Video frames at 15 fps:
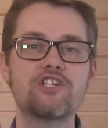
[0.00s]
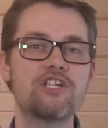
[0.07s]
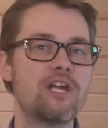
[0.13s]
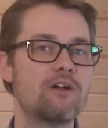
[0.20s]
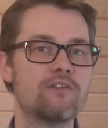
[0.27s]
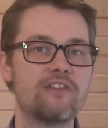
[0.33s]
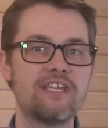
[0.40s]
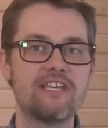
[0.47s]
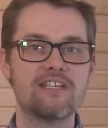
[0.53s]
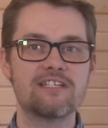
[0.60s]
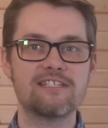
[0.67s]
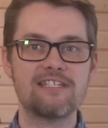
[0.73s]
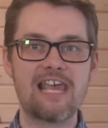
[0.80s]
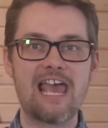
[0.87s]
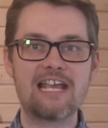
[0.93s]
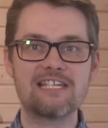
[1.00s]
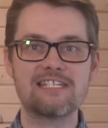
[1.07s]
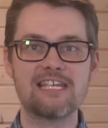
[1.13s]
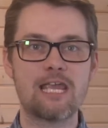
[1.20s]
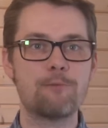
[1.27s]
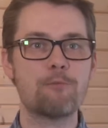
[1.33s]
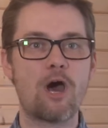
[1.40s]
share the exact
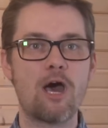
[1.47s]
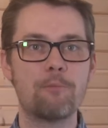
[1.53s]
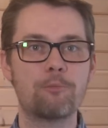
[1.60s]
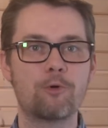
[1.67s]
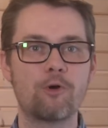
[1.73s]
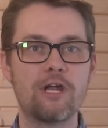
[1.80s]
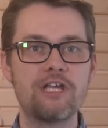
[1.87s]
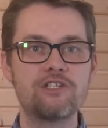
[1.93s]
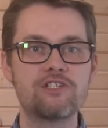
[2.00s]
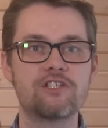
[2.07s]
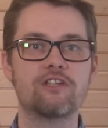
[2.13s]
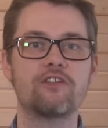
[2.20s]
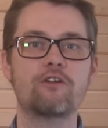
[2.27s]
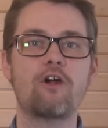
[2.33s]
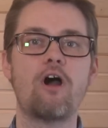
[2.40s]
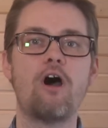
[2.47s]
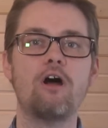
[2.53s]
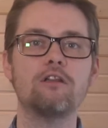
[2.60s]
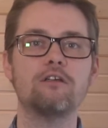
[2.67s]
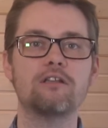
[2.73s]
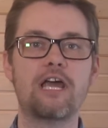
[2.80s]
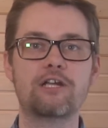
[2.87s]
same upgrades to their
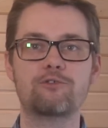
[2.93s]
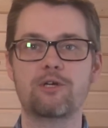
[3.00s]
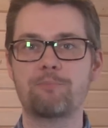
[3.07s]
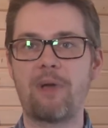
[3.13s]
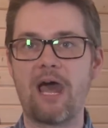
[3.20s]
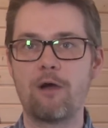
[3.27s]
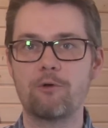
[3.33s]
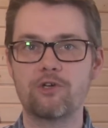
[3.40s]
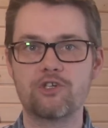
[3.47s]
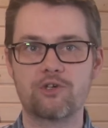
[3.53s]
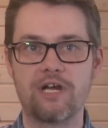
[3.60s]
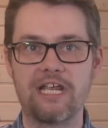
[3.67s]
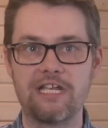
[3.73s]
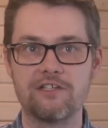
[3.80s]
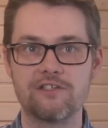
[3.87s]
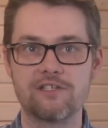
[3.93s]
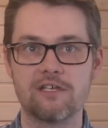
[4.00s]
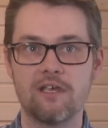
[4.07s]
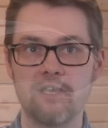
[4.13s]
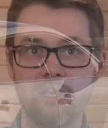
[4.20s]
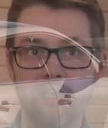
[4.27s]
all-electric powertrains.